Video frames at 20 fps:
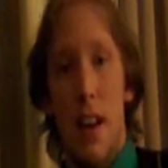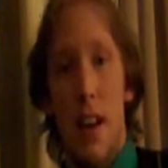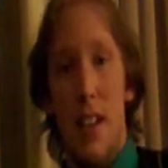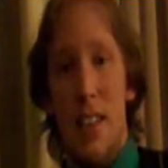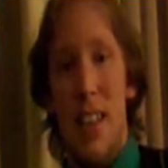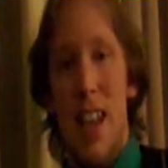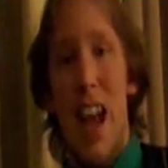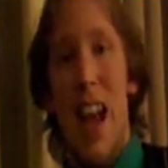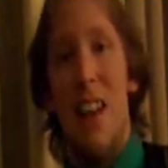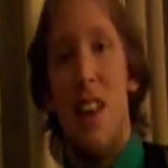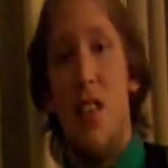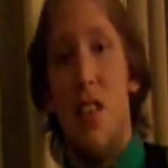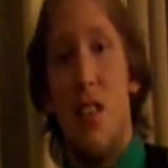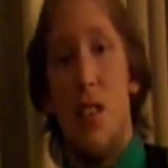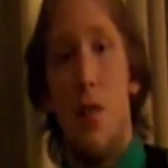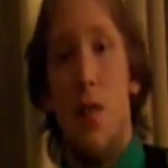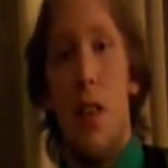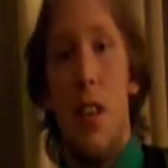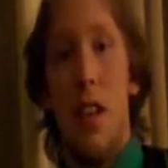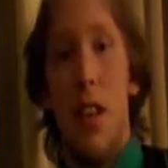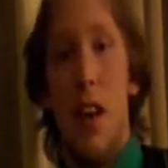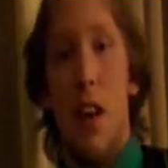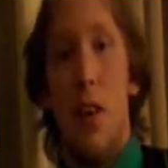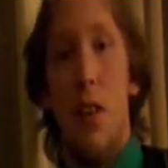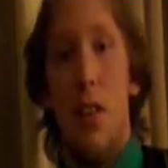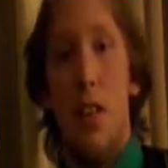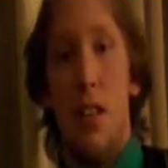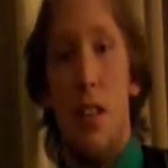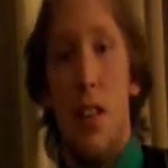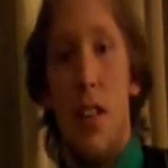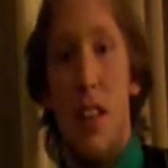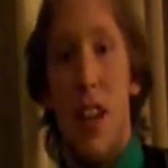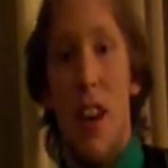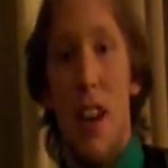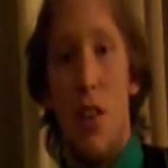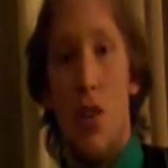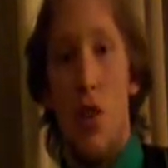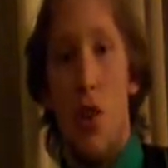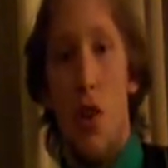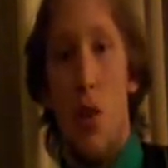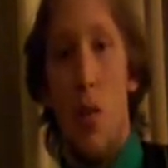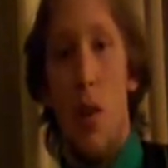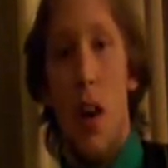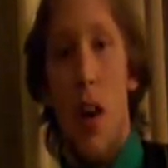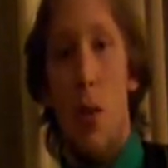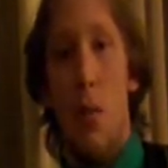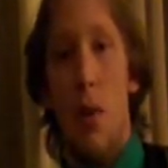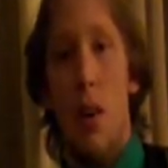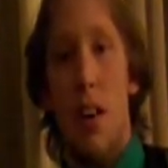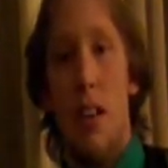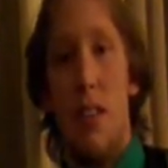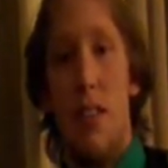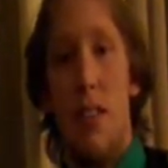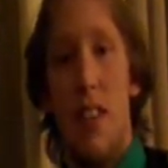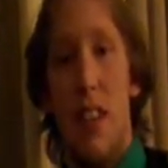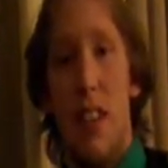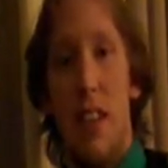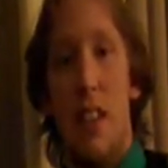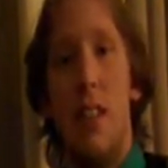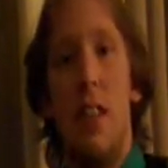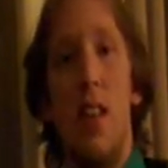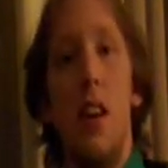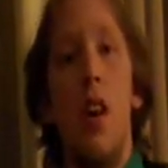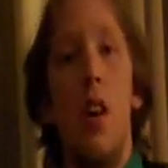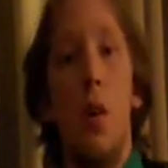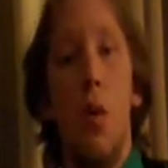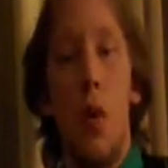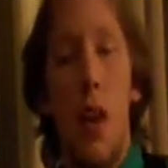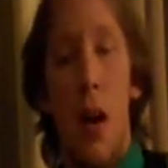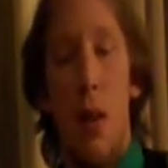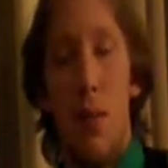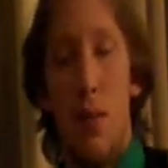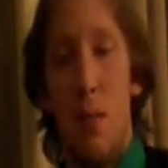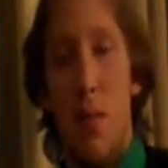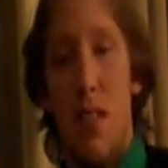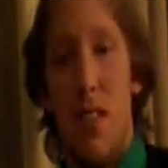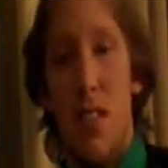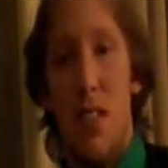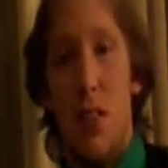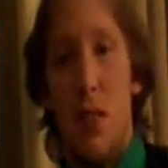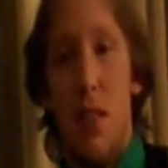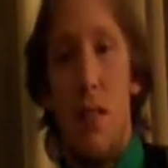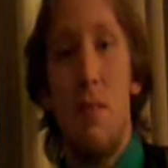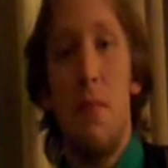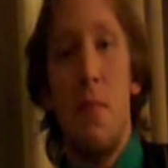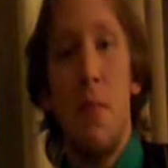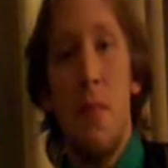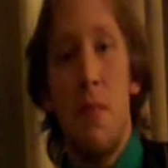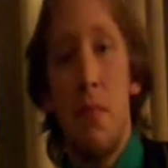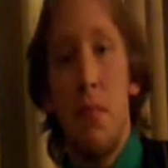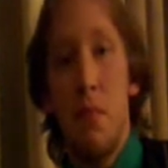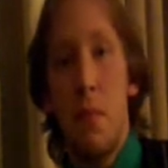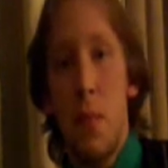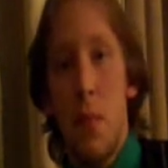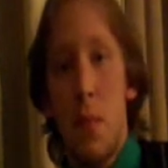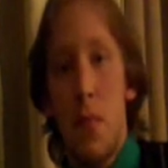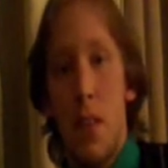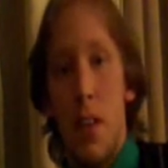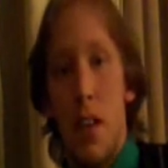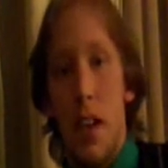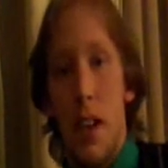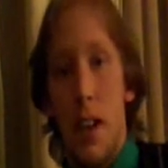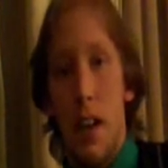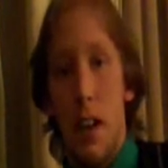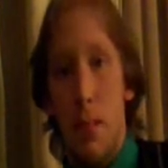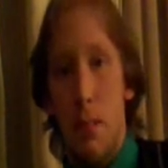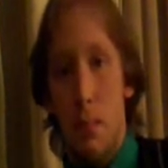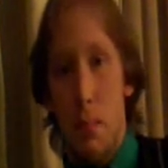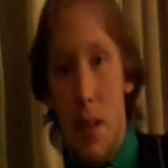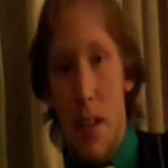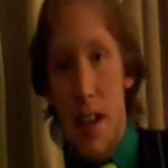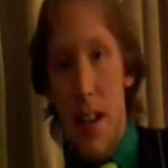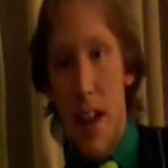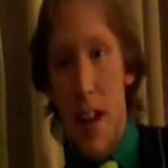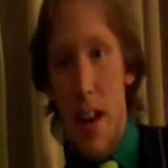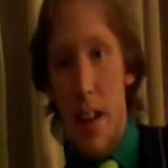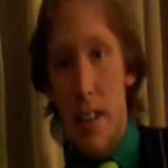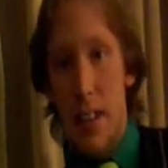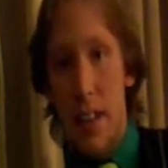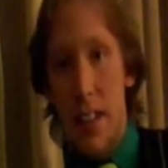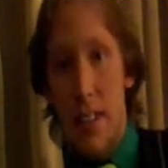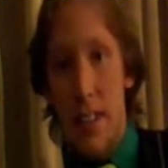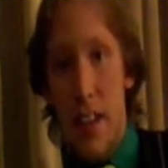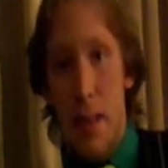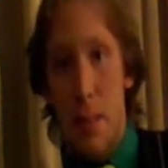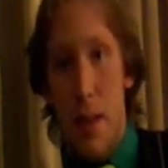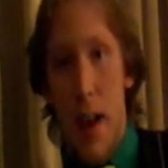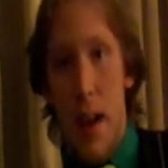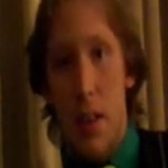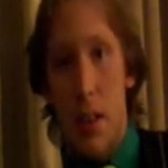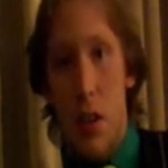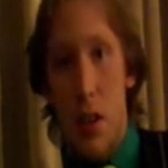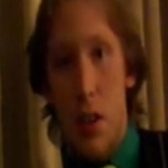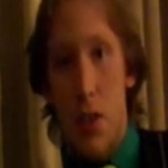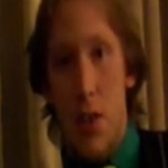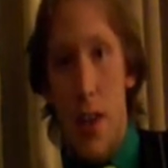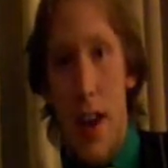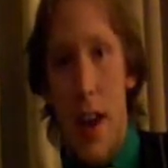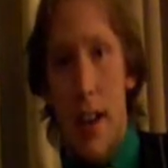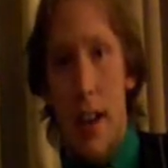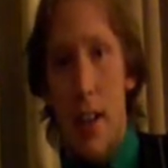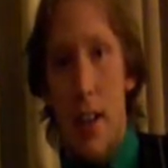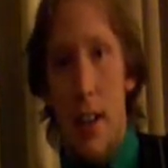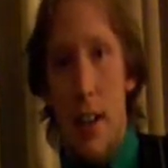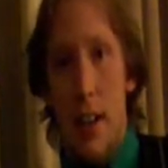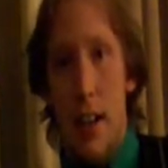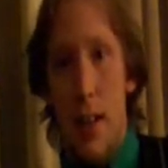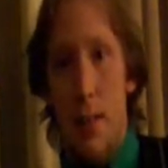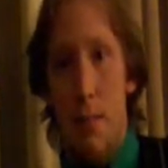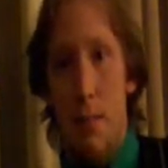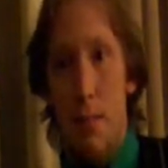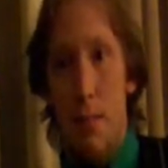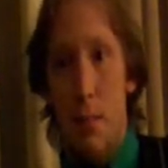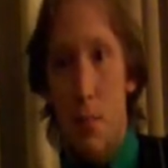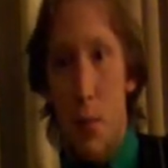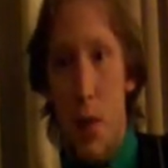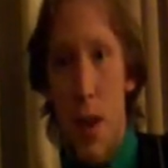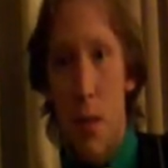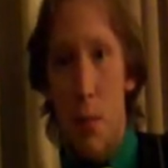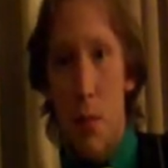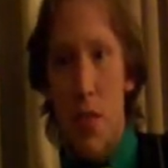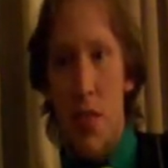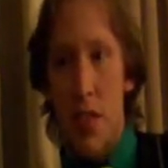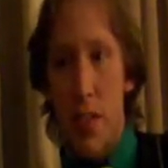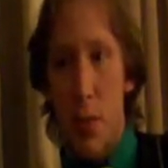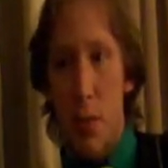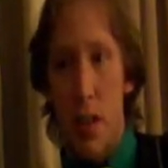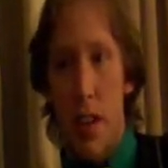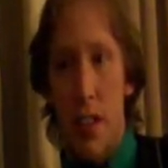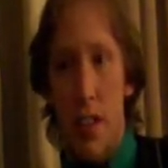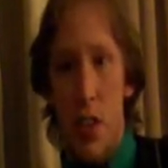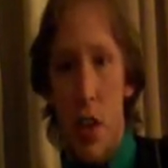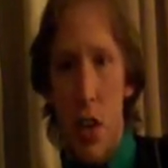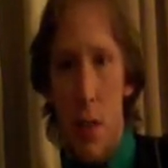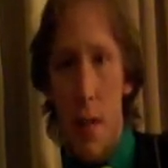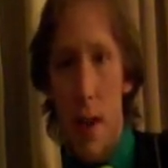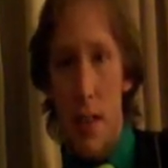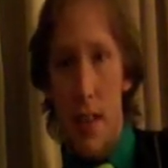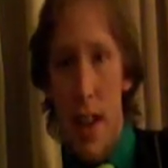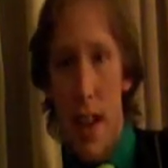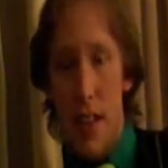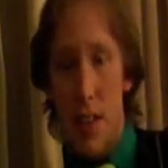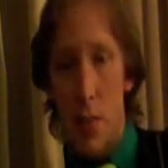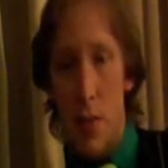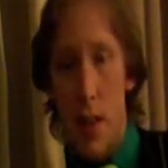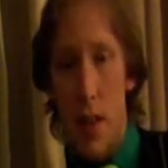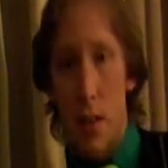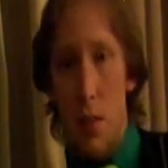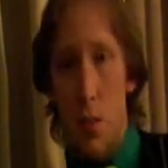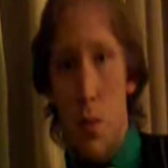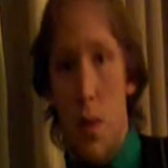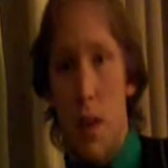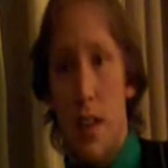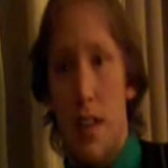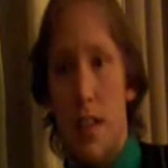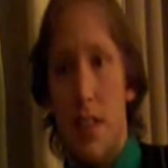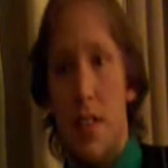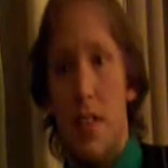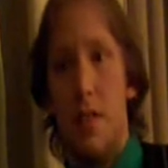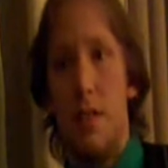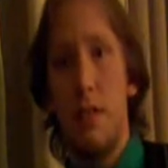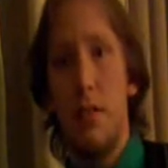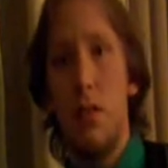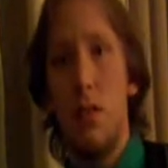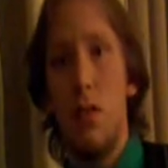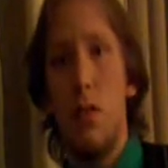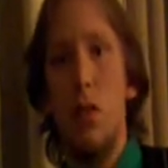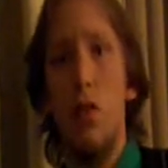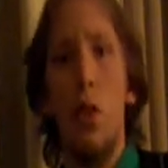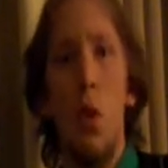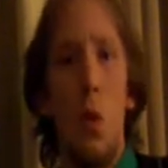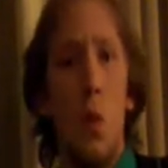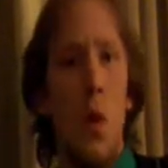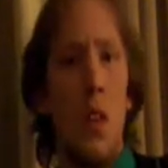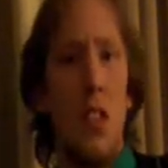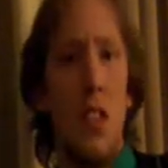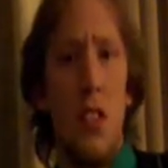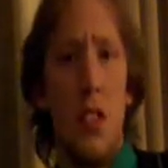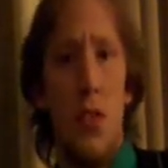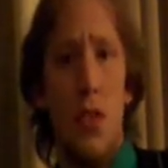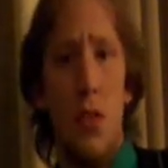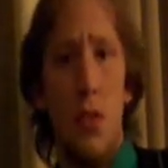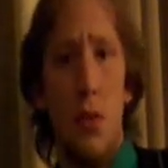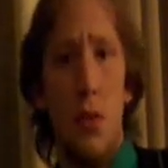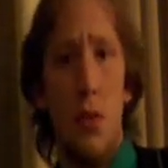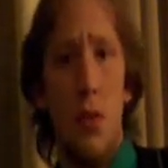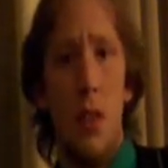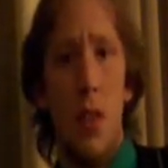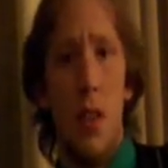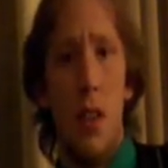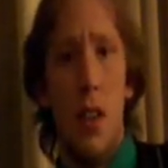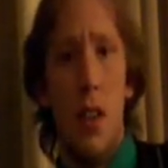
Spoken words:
at the end of this video, to kind of show you where I was and what I was busy doing. But now I'd like to get back on track. What I originally wanted to talk about last week was what to do